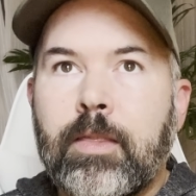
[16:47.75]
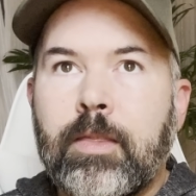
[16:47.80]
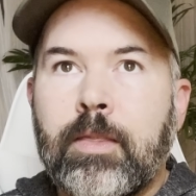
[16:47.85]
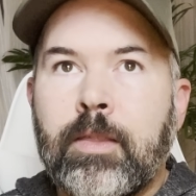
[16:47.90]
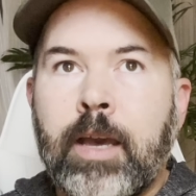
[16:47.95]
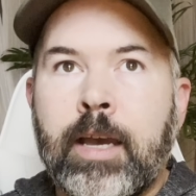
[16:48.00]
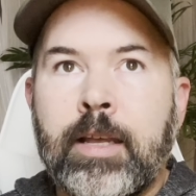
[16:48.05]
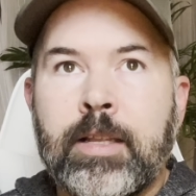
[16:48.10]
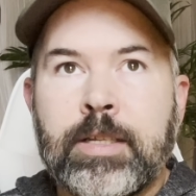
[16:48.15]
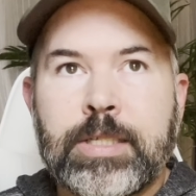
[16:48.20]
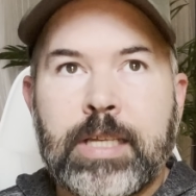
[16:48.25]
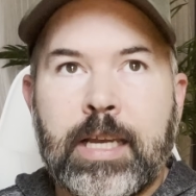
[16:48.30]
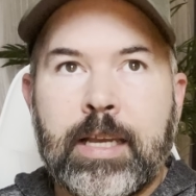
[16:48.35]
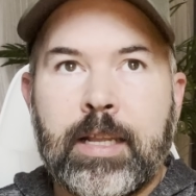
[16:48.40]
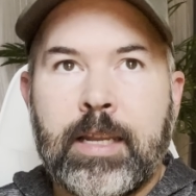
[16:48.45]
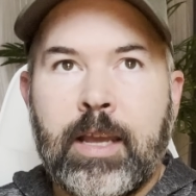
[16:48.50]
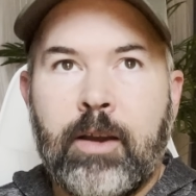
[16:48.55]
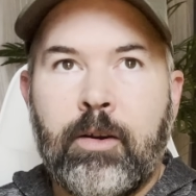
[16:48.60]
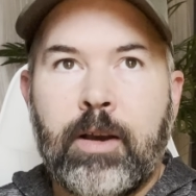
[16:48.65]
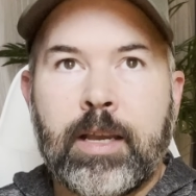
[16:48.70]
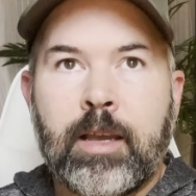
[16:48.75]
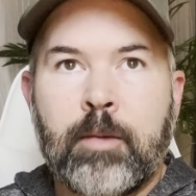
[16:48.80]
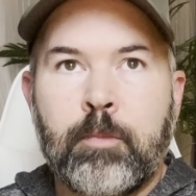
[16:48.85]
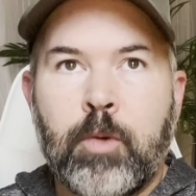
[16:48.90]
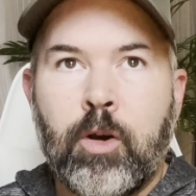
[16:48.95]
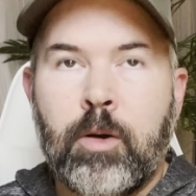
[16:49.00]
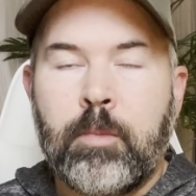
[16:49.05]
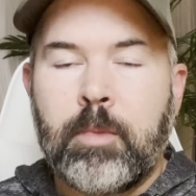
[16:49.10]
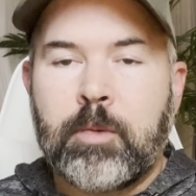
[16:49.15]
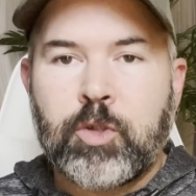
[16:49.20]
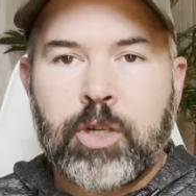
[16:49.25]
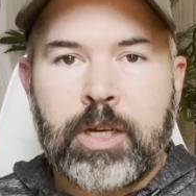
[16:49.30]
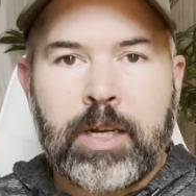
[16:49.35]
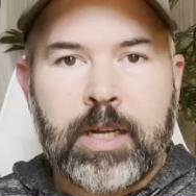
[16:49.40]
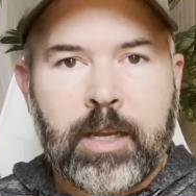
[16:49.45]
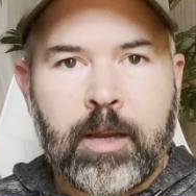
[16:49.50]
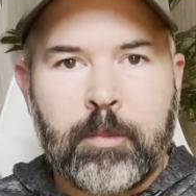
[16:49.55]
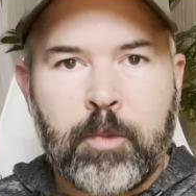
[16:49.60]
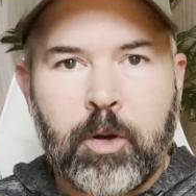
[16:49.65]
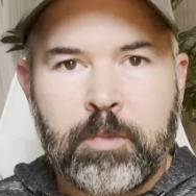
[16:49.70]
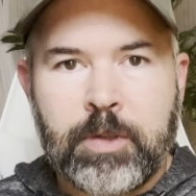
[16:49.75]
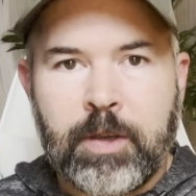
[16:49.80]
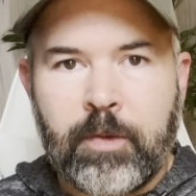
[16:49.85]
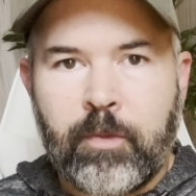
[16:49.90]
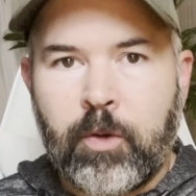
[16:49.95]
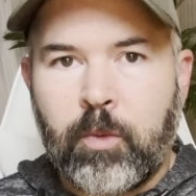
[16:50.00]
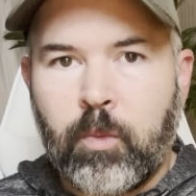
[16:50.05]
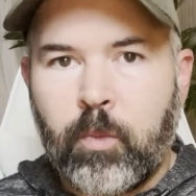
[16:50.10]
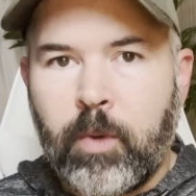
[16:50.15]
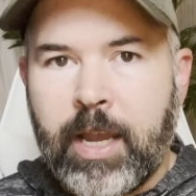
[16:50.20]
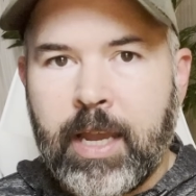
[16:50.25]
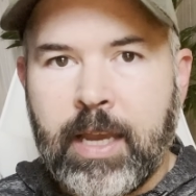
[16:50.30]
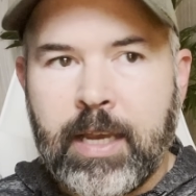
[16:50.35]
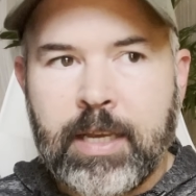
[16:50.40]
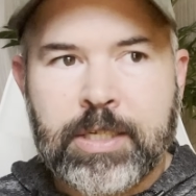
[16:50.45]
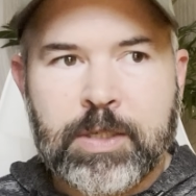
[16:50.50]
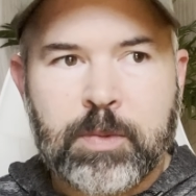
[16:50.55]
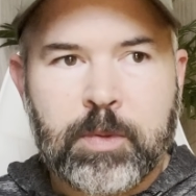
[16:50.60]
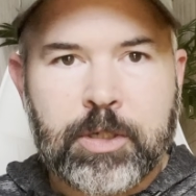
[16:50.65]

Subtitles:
and it's now I come home, I'm trying to come home different ways,